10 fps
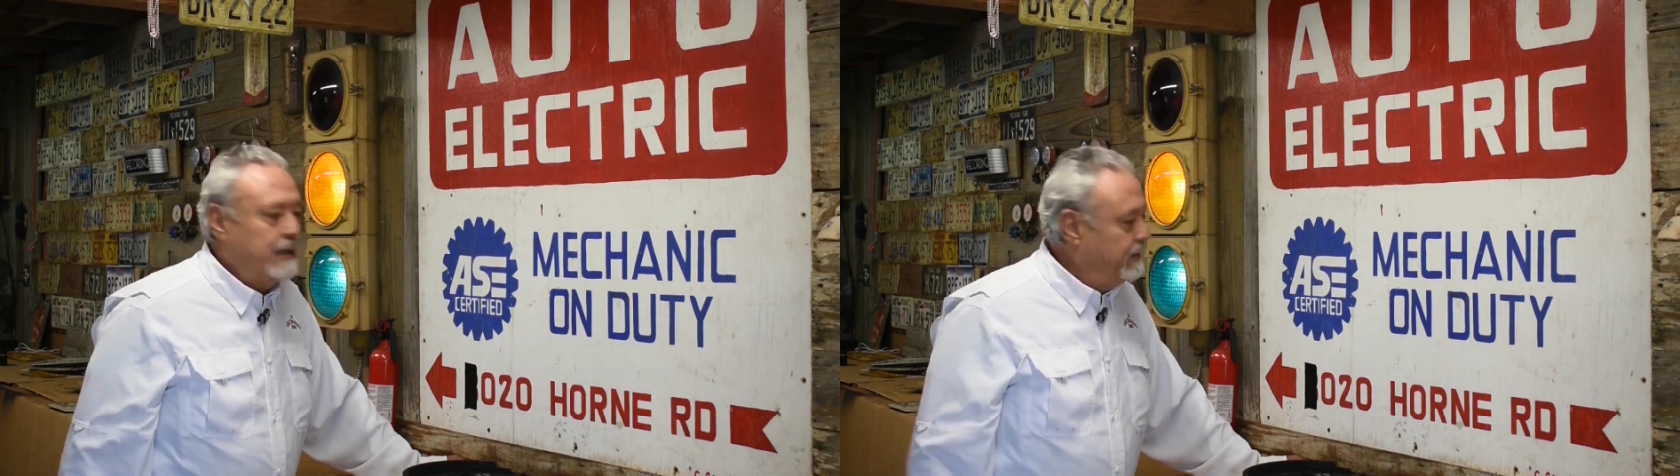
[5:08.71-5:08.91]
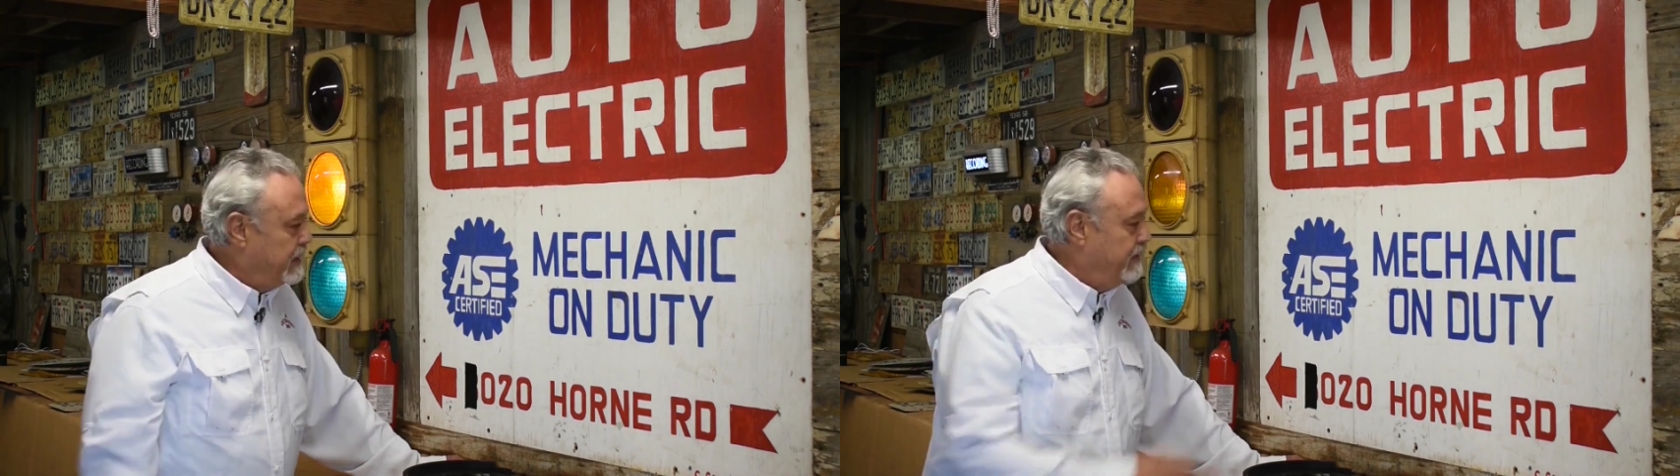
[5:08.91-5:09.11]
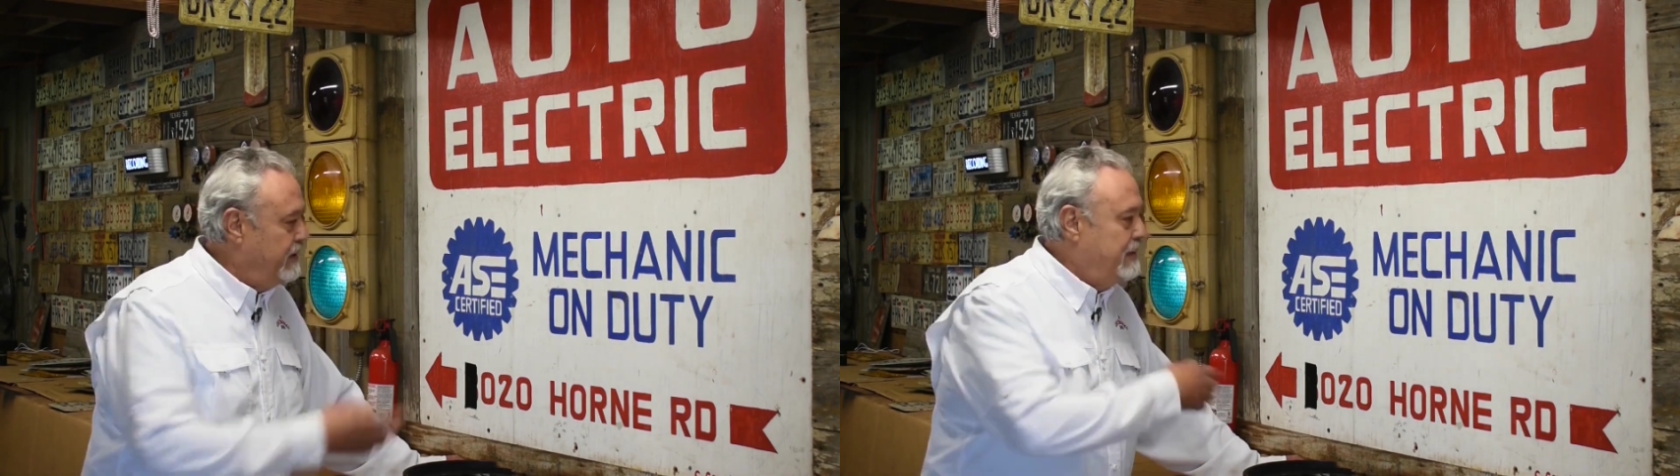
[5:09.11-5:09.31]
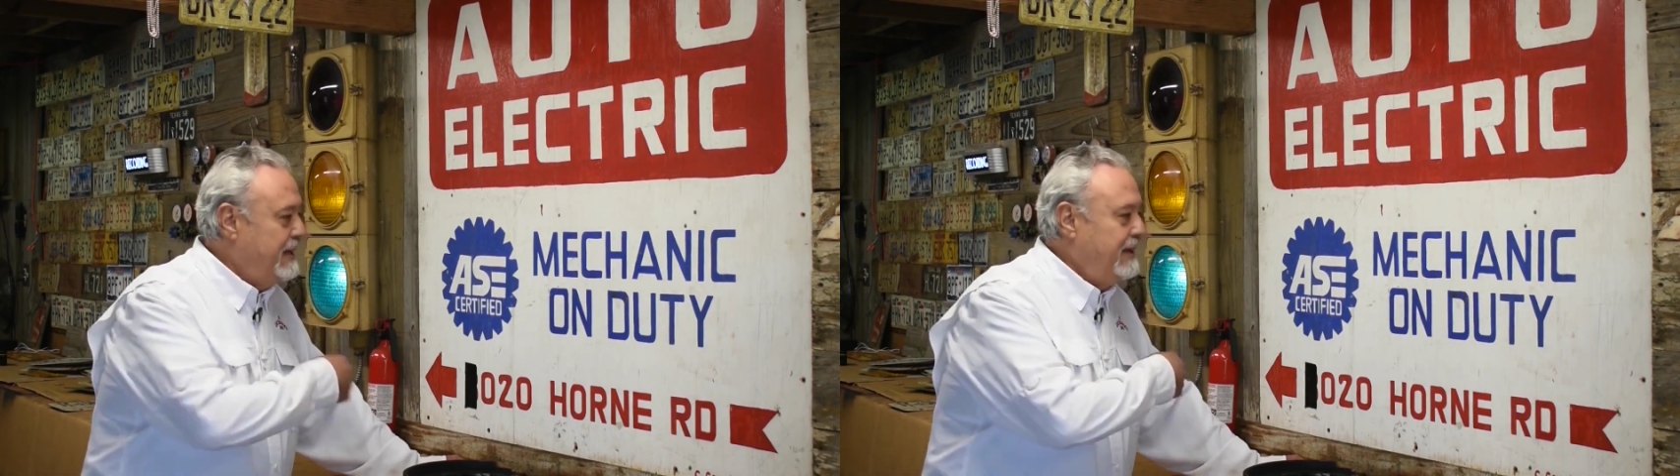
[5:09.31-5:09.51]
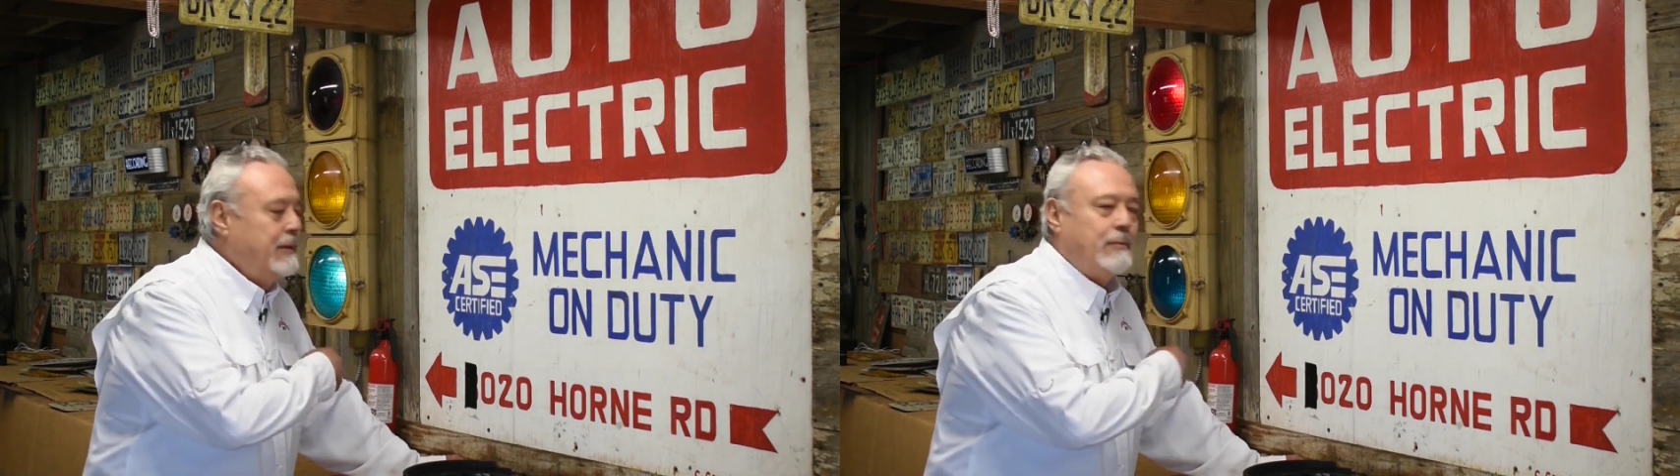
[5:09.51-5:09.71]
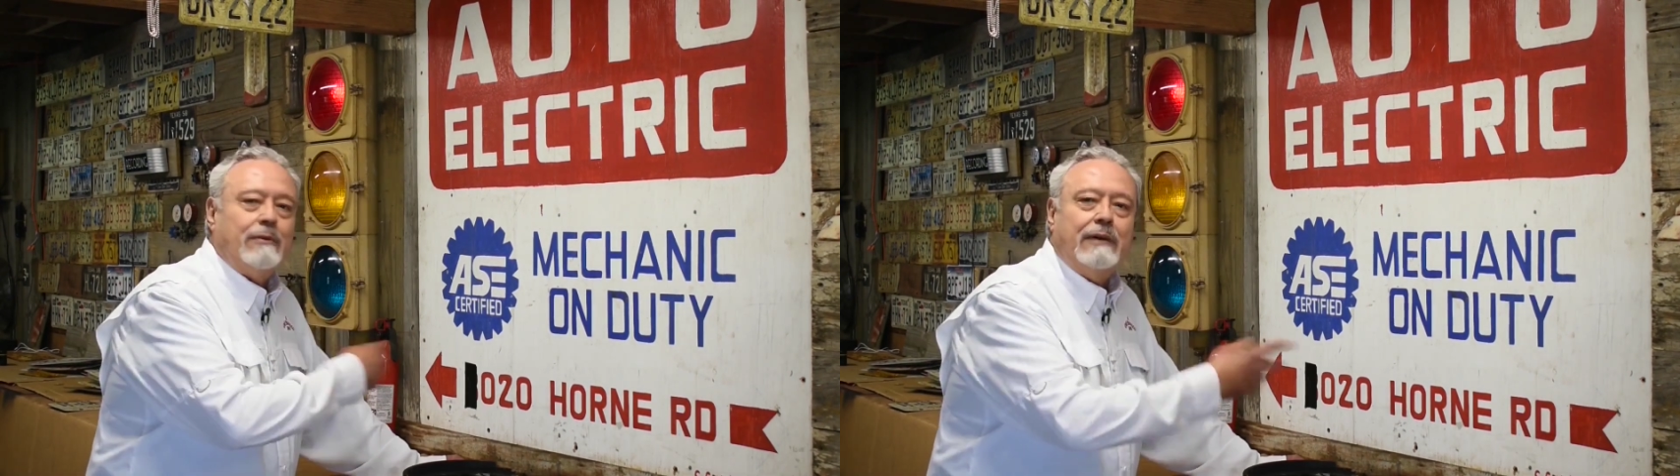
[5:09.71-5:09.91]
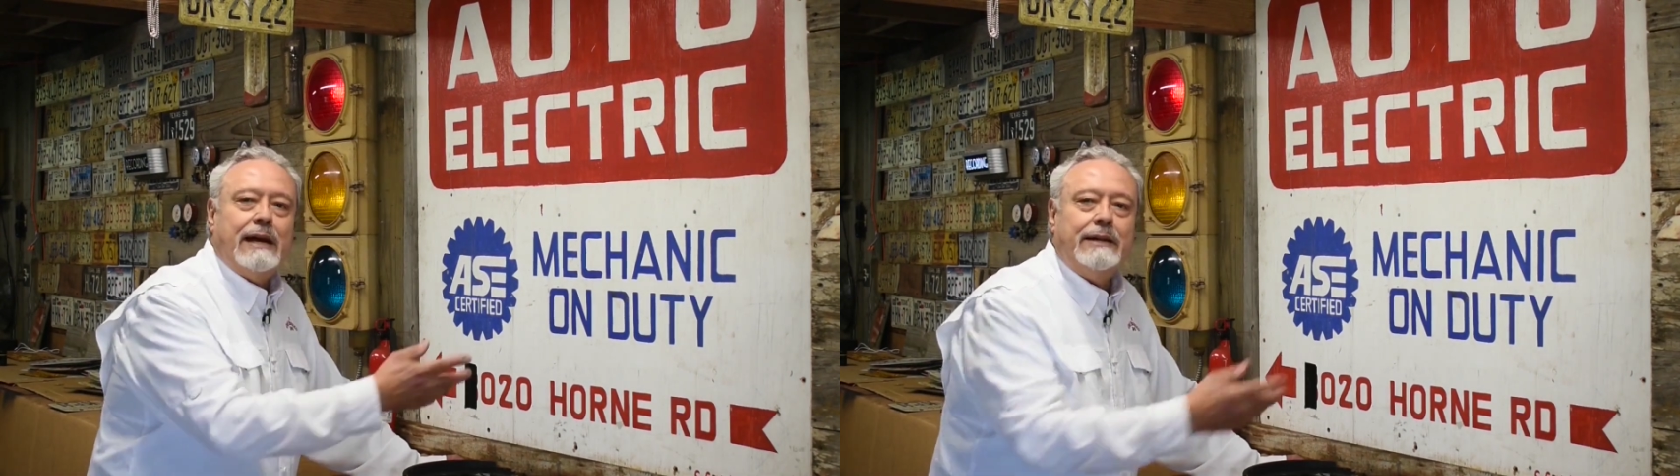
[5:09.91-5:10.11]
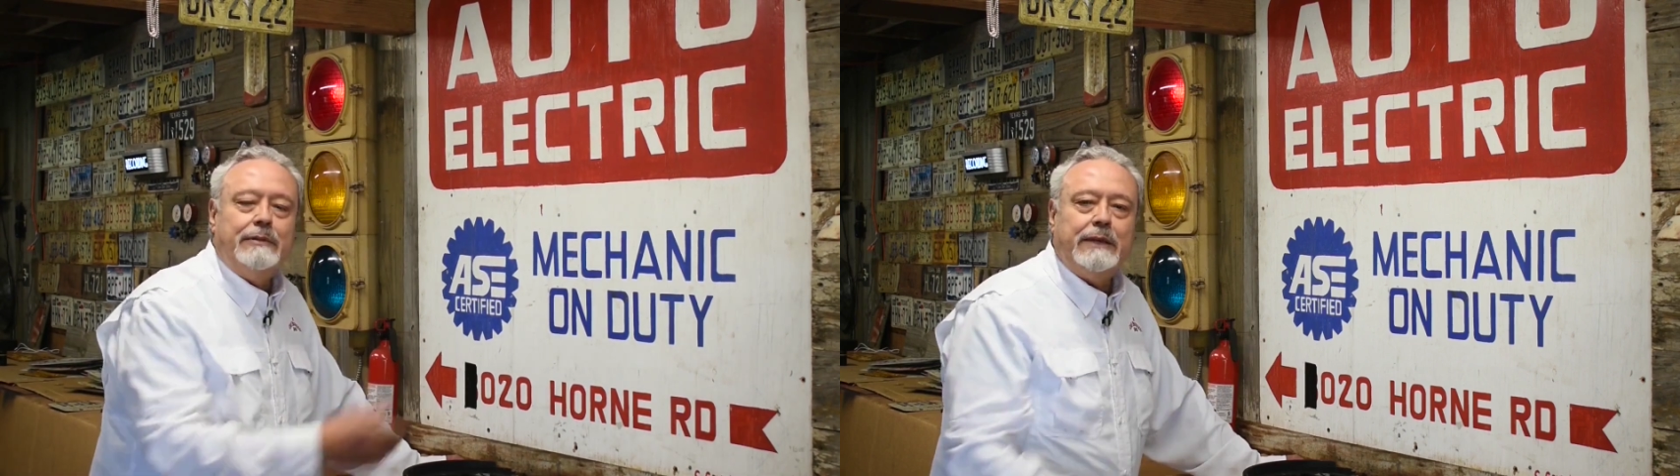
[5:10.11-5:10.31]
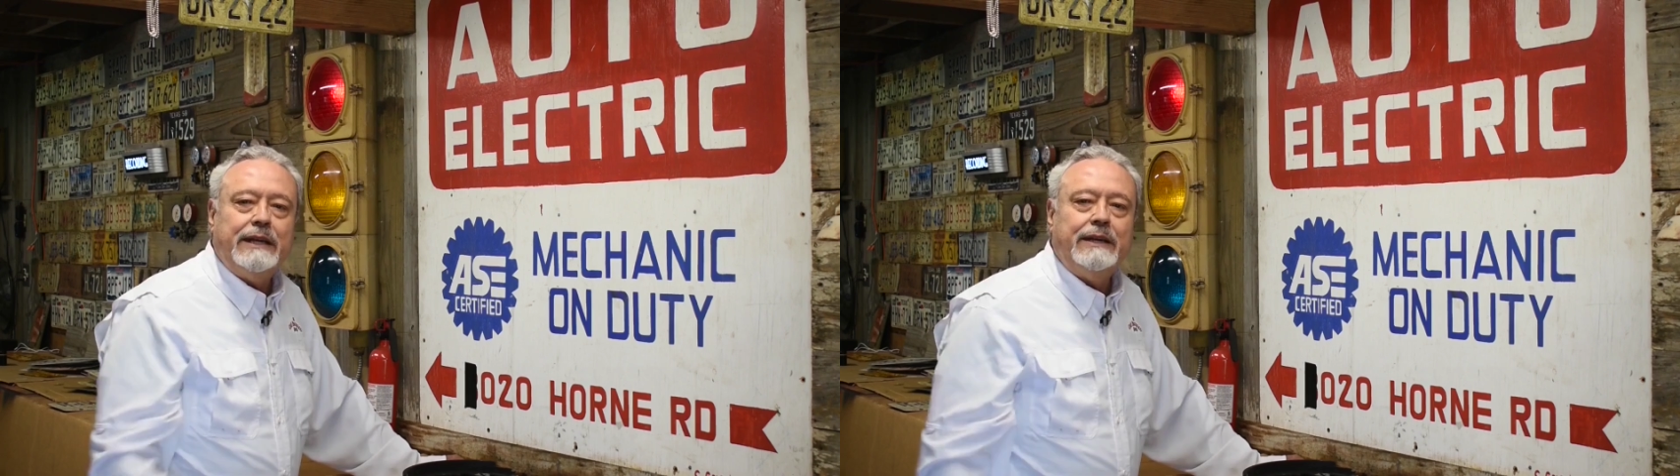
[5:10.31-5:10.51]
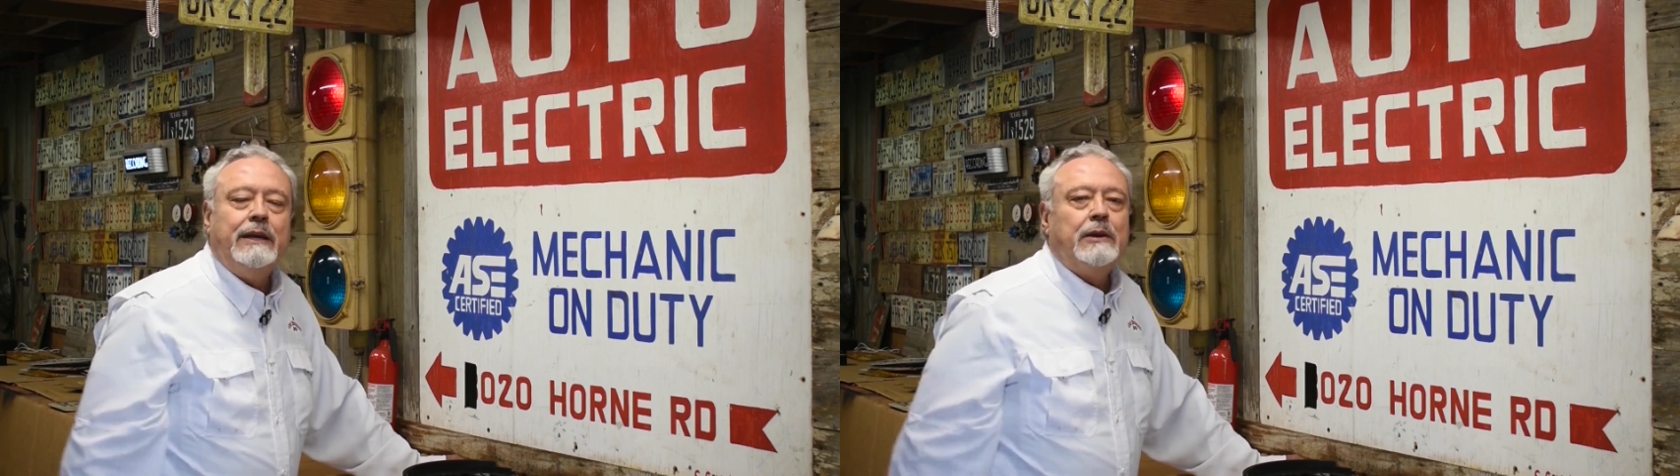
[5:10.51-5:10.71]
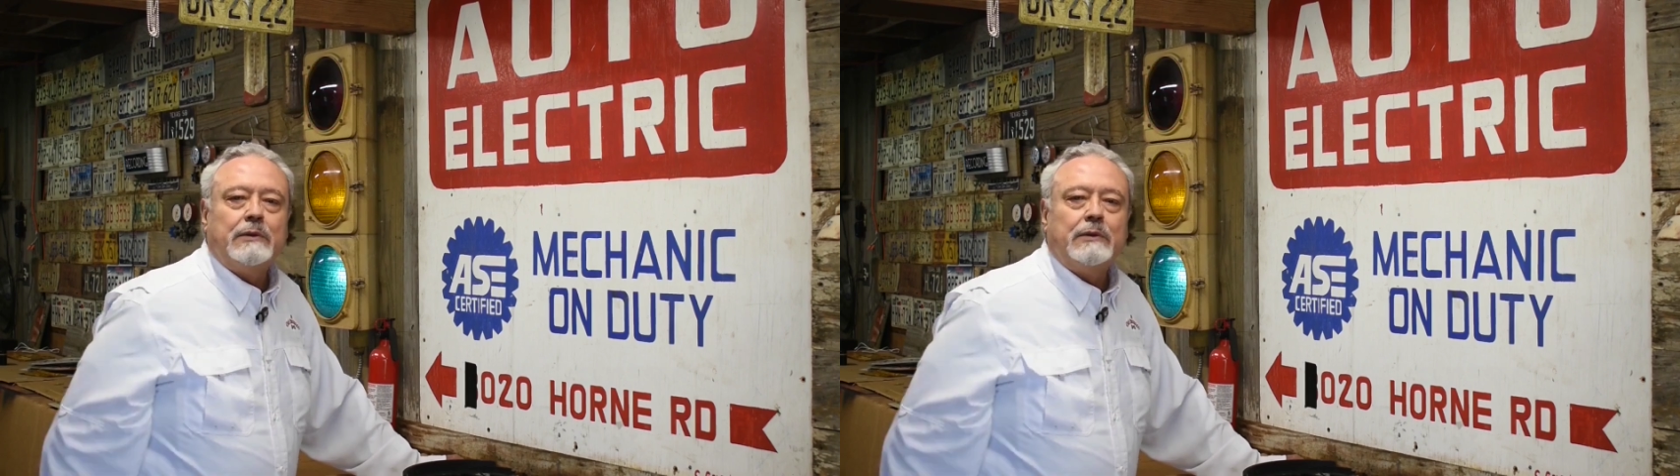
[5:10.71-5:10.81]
of providing me